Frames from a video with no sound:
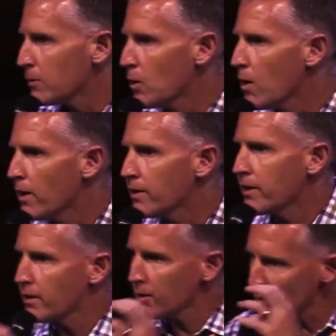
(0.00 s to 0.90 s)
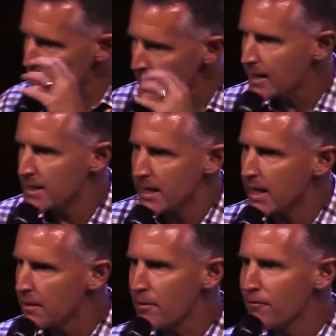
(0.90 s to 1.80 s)
word that the Lord said, it's going
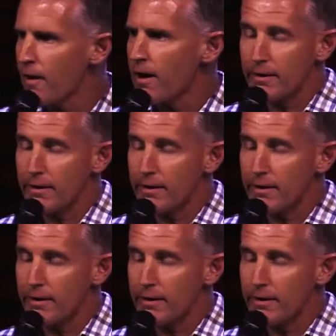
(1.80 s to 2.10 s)
to be fine.